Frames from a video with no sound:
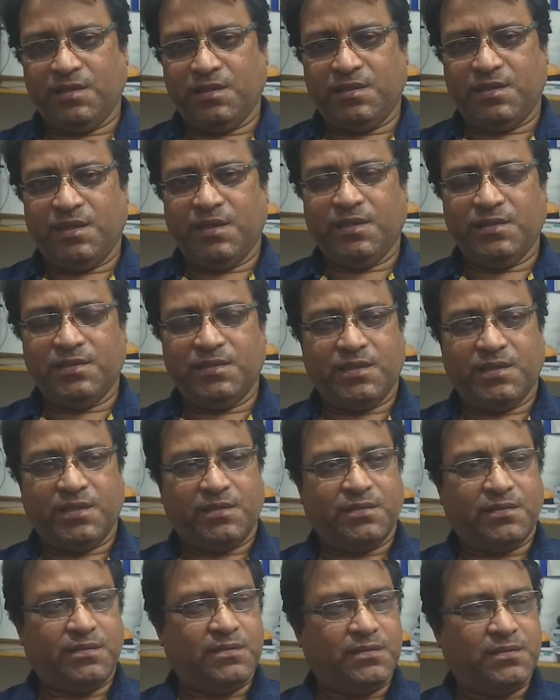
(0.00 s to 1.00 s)
Another thing
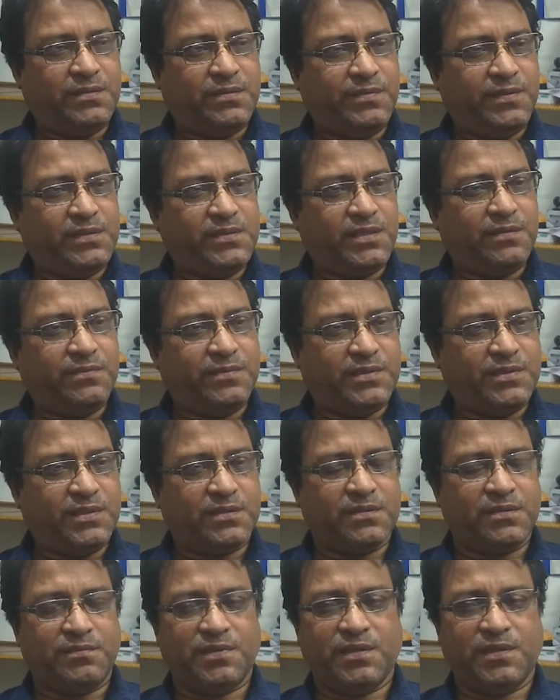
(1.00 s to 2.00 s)
is that civil
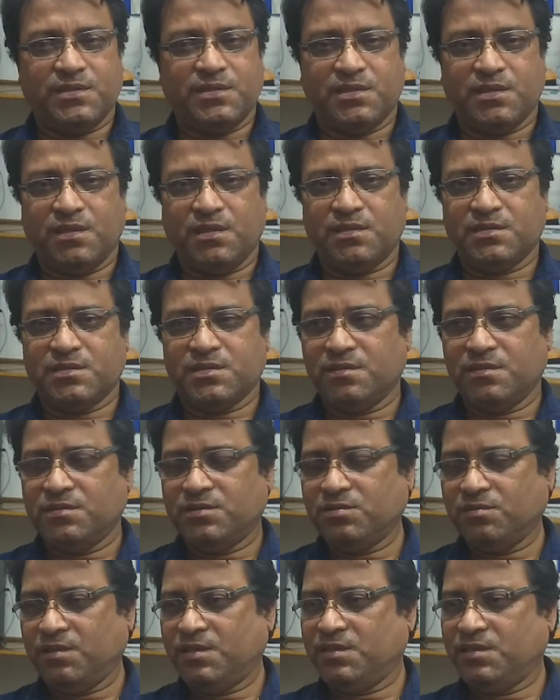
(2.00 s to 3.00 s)
service
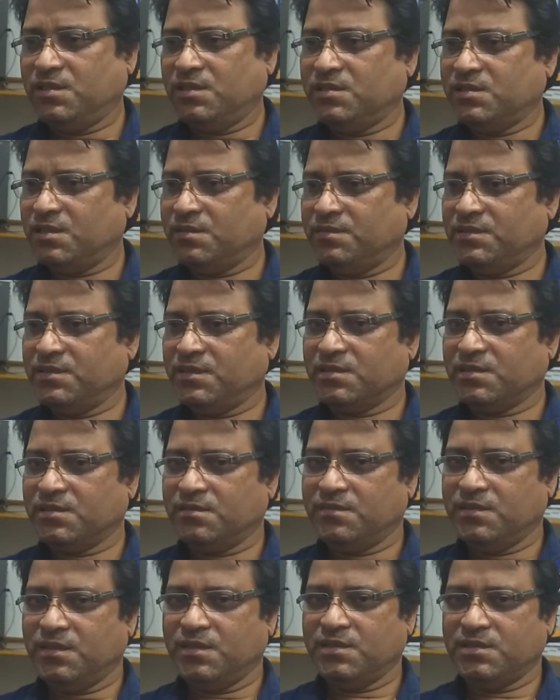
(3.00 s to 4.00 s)
examinations, judicial
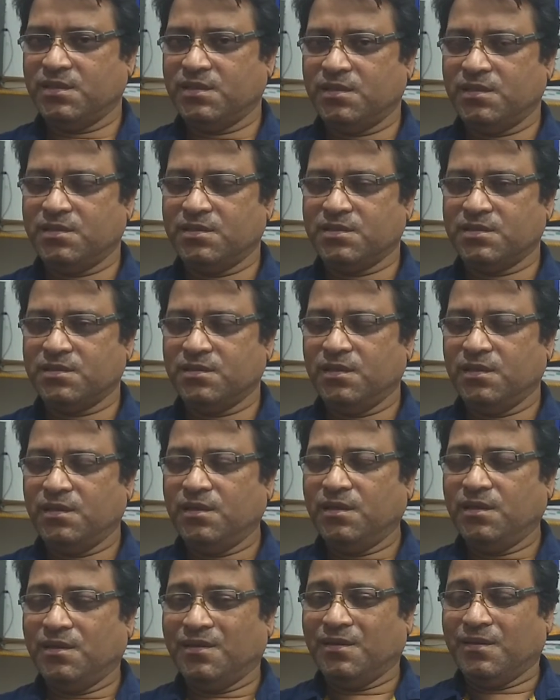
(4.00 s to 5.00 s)
service examinations,